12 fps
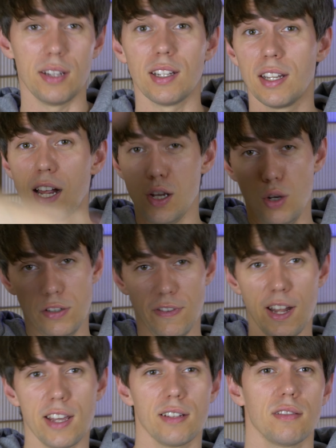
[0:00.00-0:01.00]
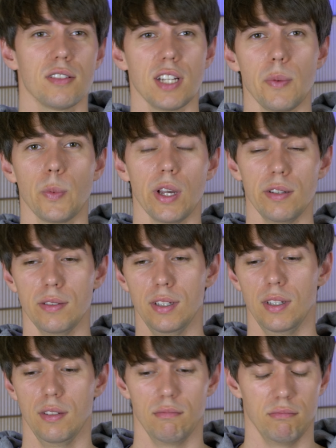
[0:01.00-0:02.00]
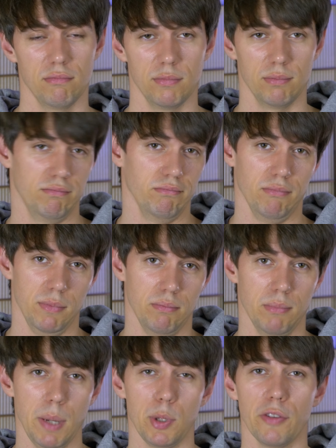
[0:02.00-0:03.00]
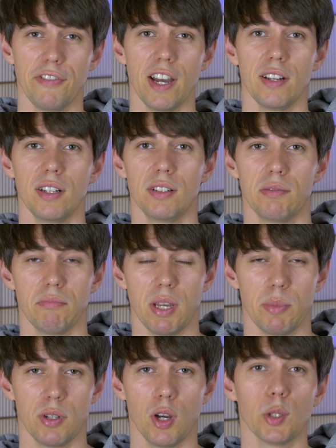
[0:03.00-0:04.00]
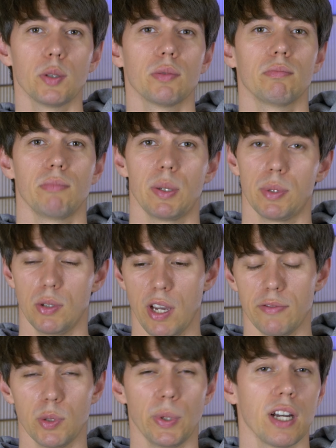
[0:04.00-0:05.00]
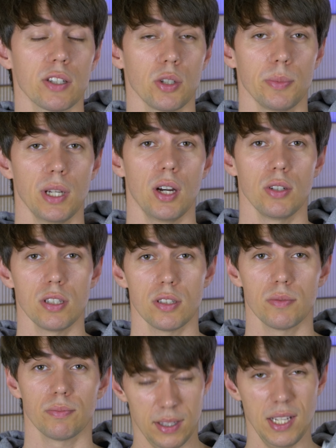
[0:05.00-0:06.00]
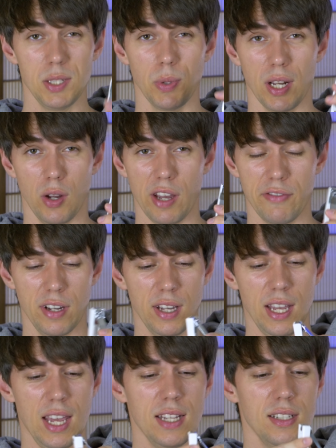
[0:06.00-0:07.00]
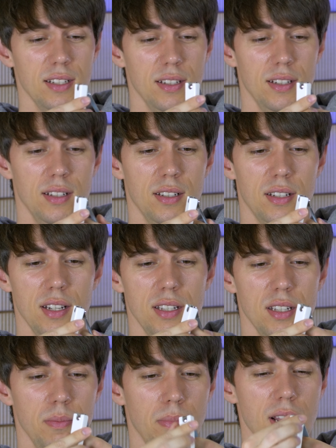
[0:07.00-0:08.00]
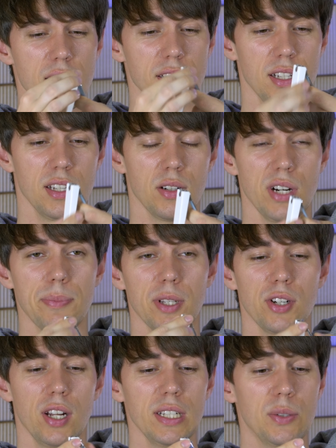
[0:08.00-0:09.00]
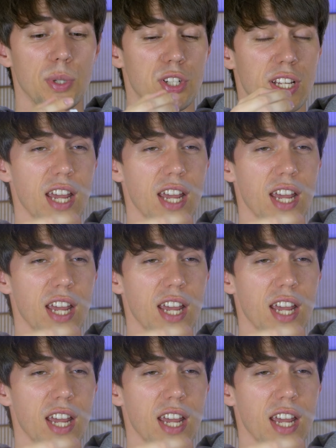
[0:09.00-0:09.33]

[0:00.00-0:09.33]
and the nail goes flying somewhere. Maybe you find it, maybe not, maybe you have to vacuum the house. This one, however, has this plastic wrapped around it which